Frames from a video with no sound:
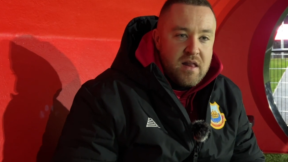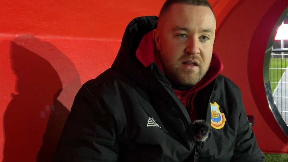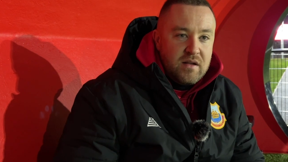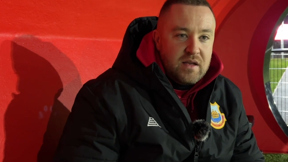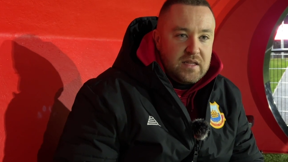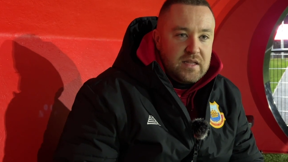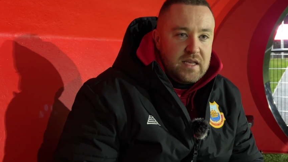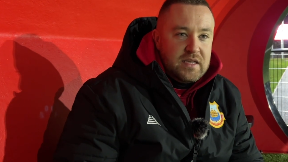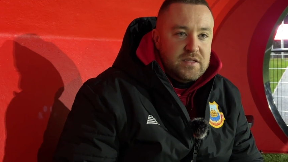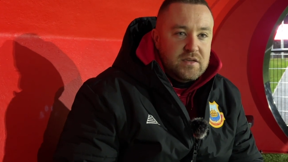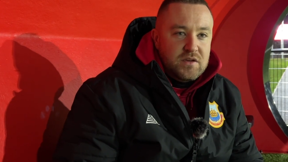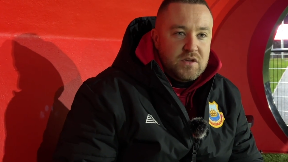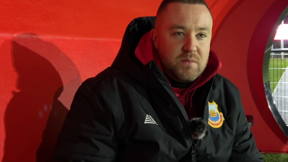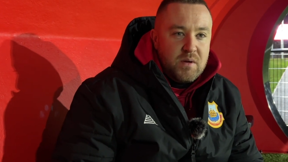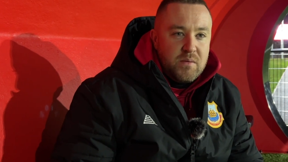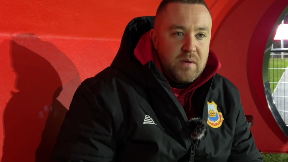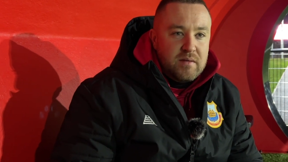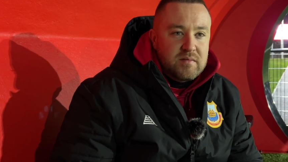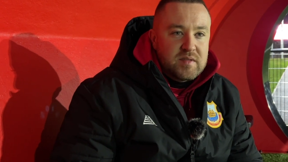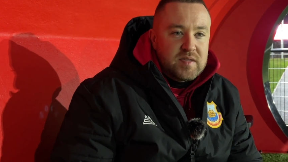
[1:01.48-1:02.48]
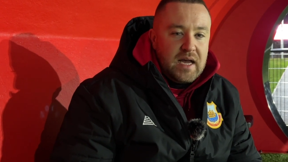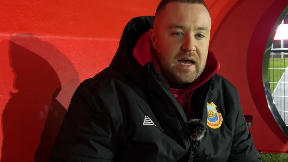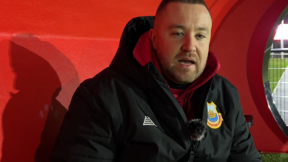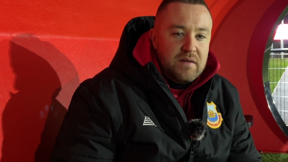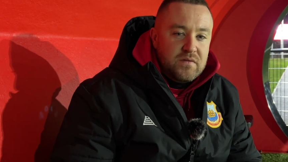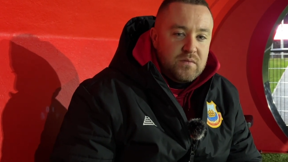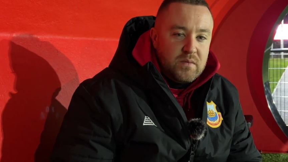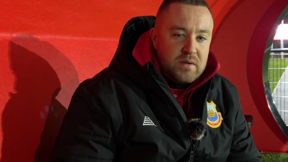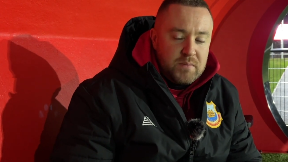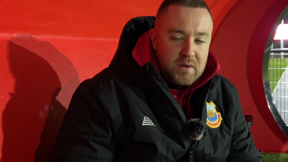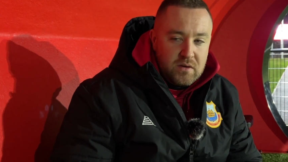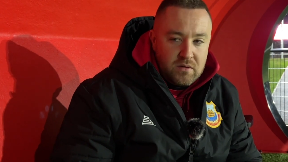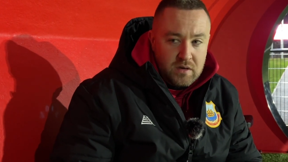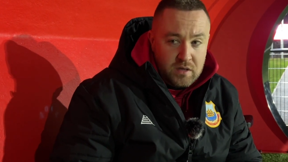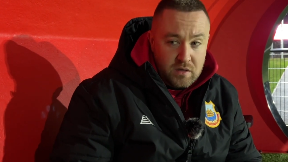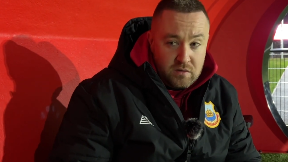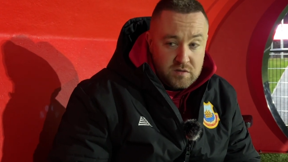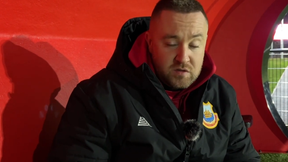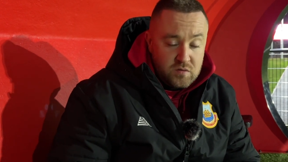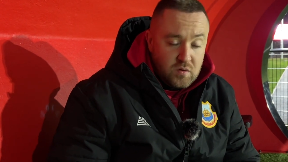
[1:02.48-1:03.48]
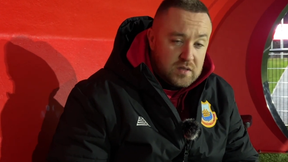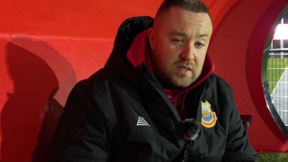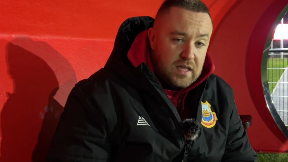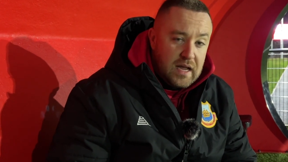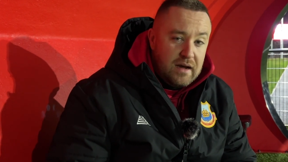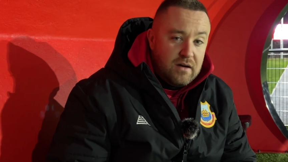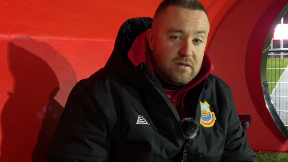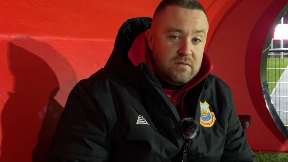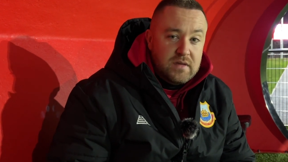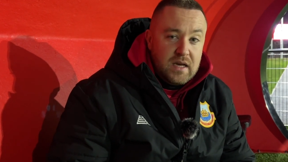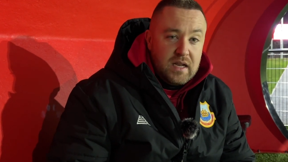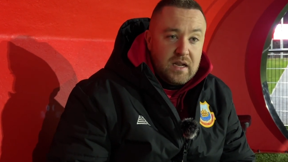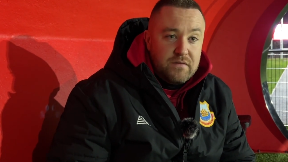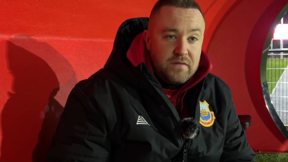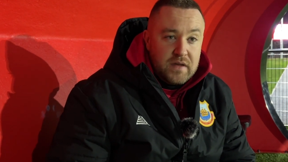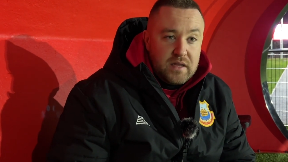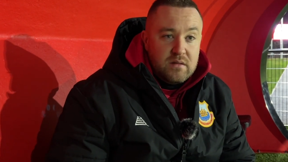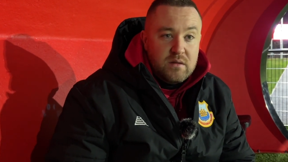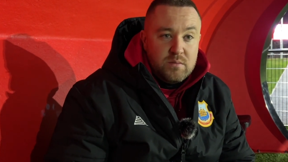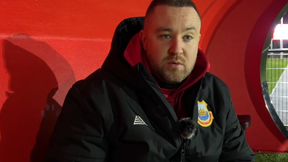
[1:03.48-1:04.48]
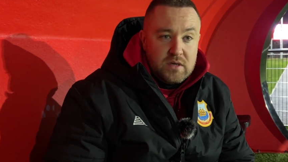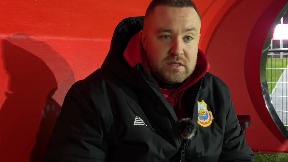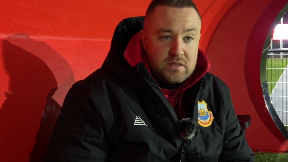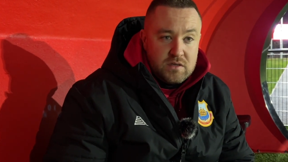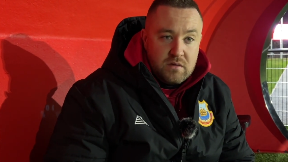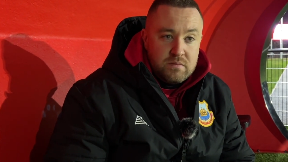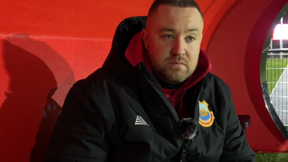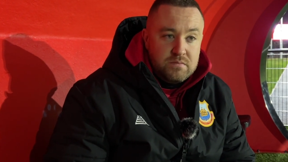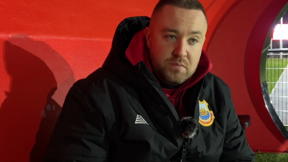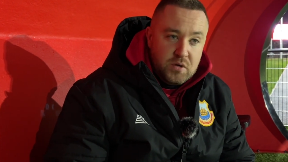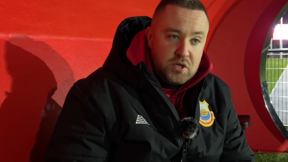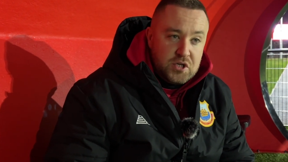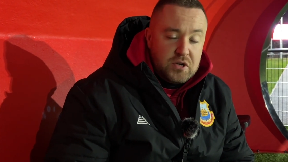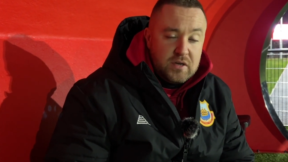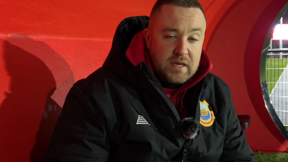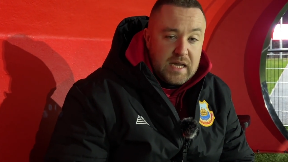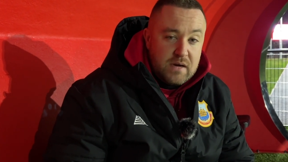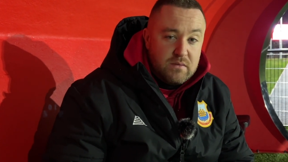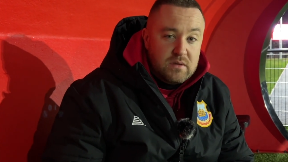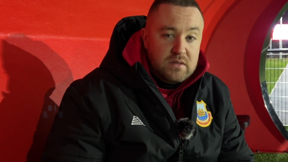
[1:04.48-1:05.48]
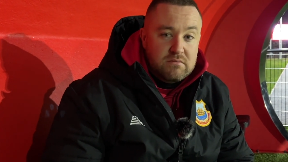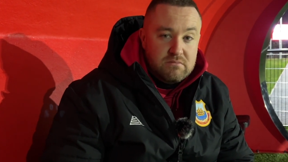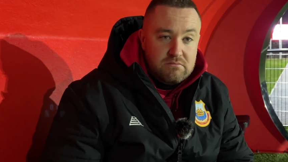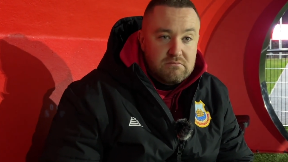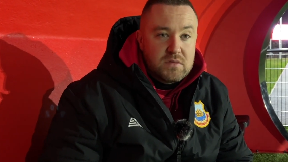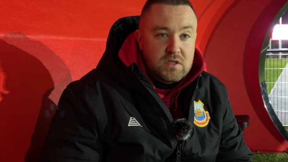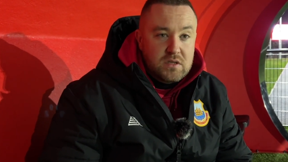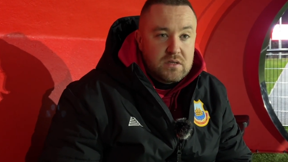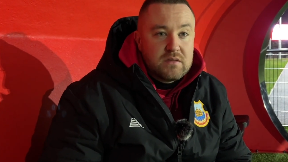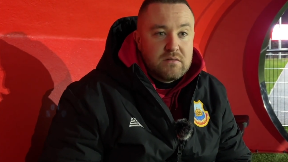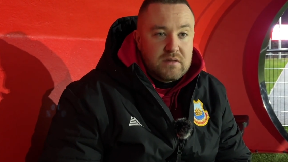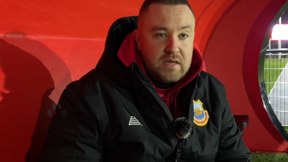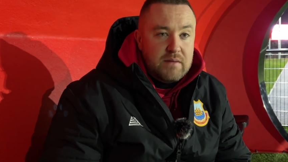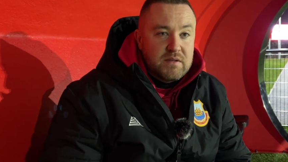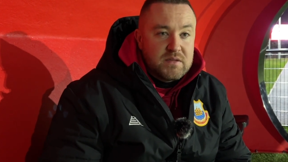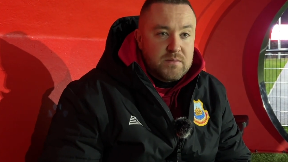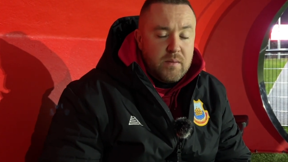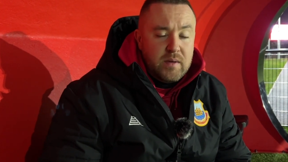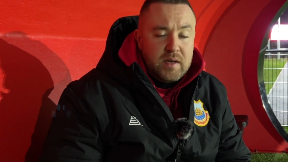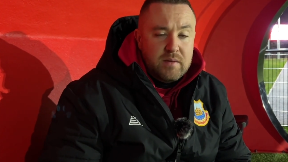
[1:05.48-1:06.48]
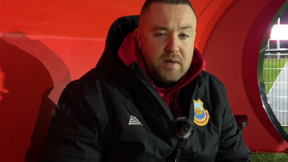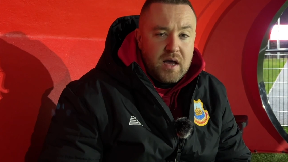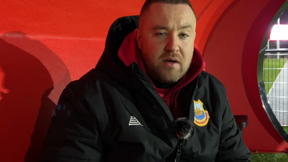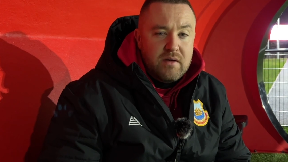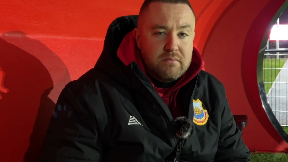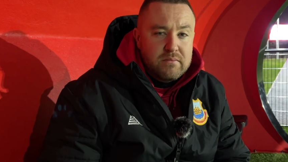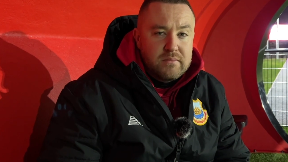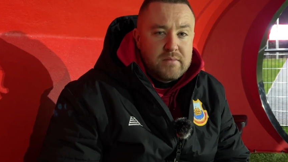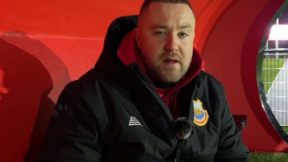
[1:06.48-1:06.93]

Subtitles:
it's a good momentum to have, and we've built a good squad now, and I think the boys have got to push on now and keep this momentum going.